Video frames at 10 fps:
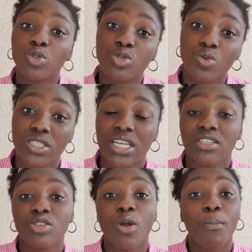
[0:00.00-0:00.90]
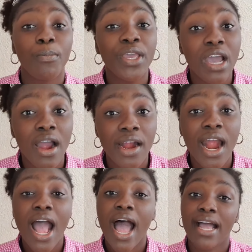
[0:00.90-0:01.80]
towards getting your PR
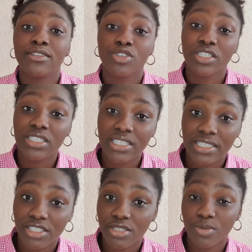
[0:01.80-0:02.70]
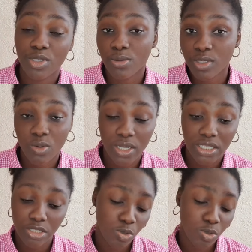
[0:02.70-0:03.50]
and your citizenship subsequently.